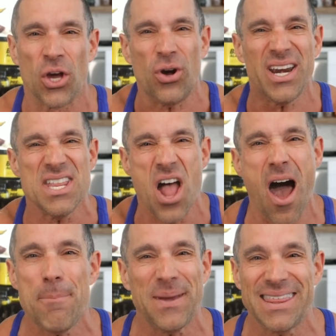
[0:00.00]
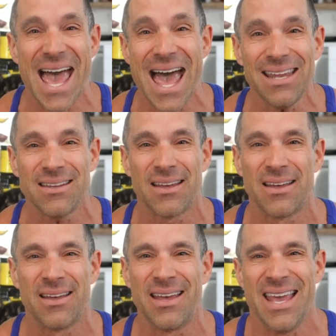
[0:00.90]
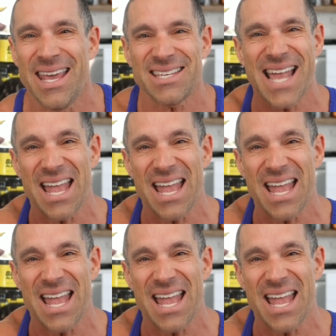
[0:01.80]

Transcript: Could it not be that? Is